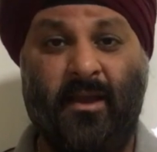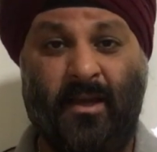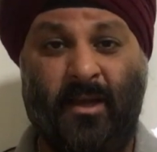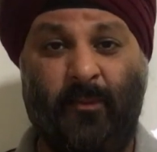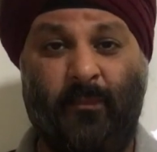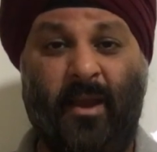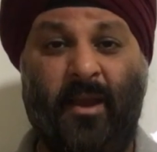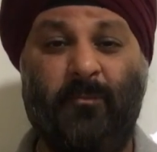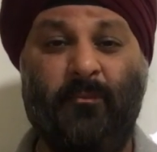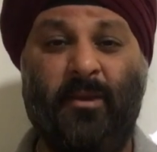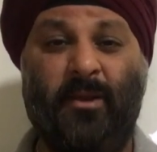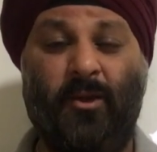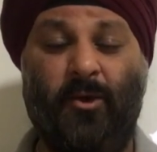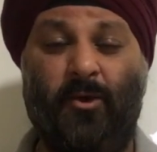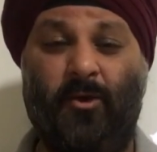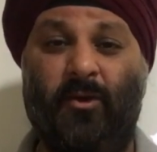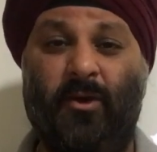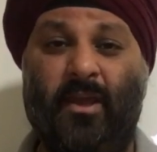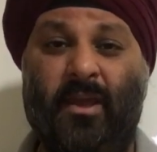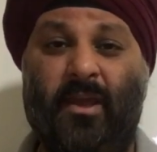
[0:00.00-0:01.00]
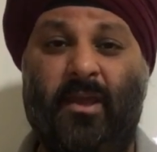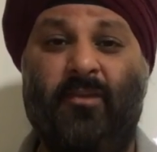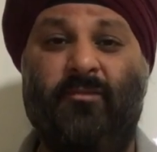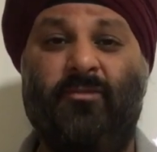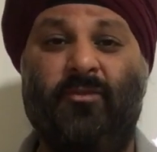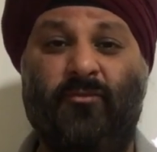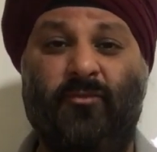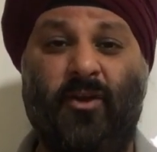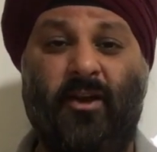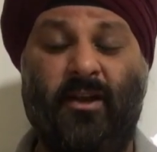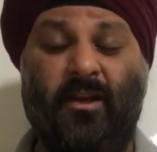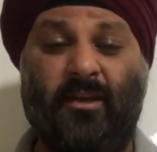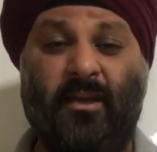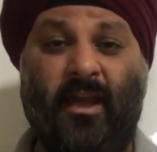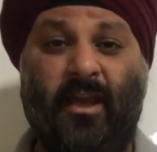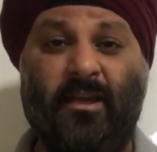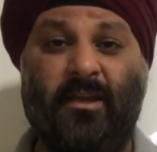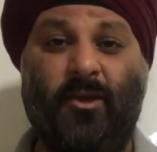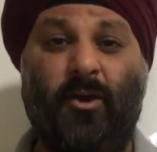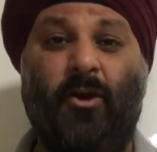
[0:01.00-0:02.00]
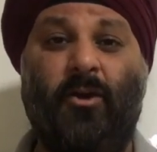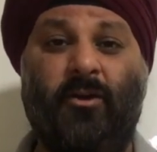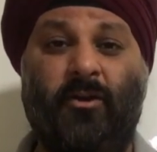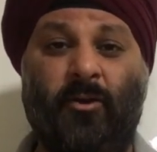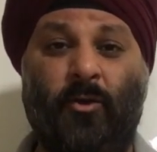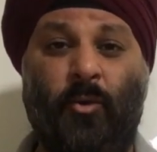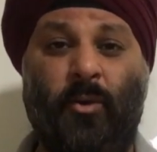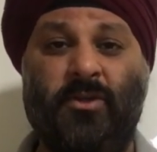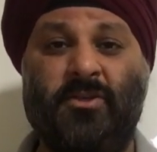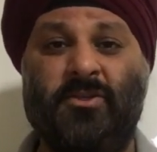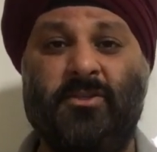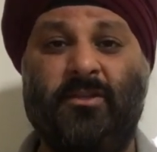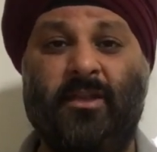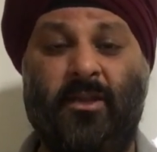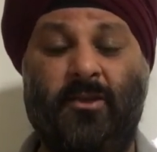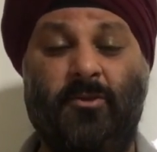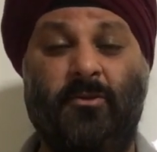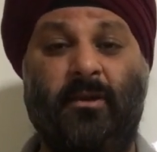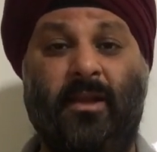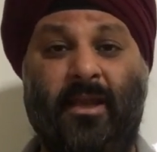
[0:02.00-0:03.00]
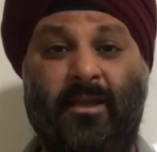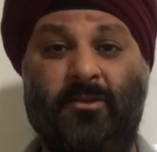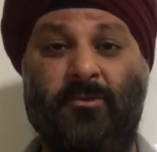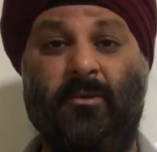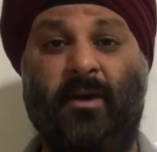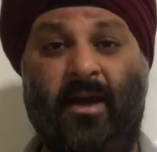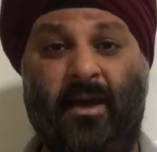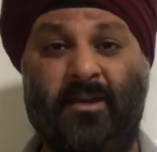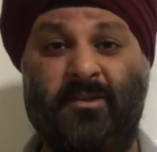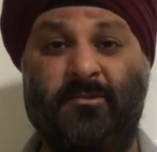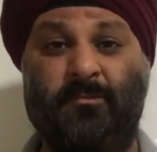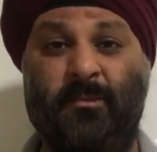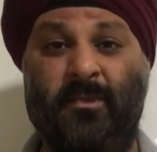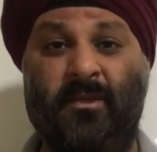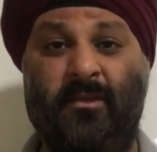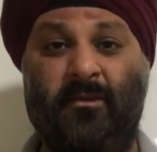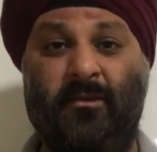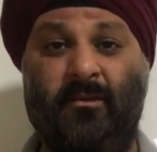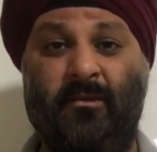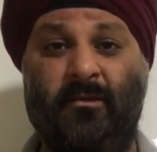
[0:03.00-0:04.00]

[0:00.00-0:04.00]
Comment below if you've got an idea or a question that you'd like to ask me.